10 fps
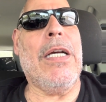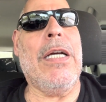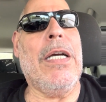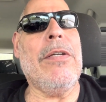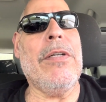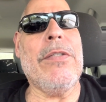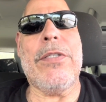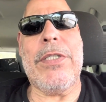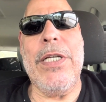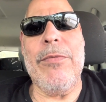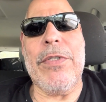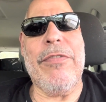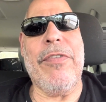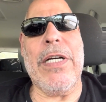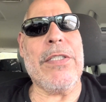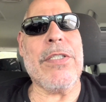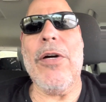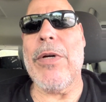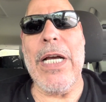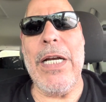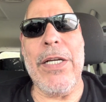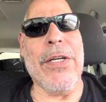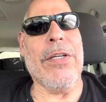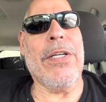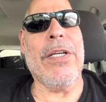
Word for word: I don't understand what the fuck is going on here.